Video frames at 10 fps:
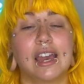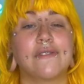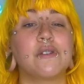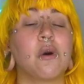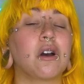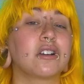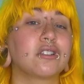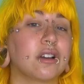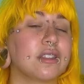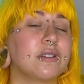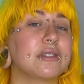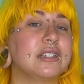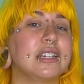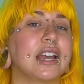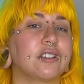If you are struggling with
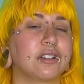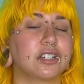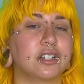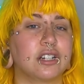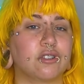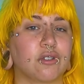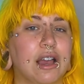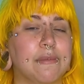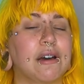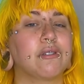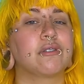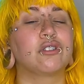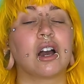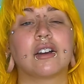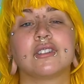dehydration and dry mouth,
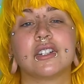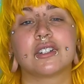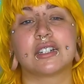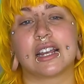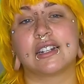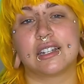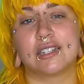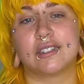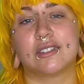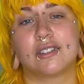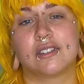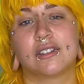talk to your dentist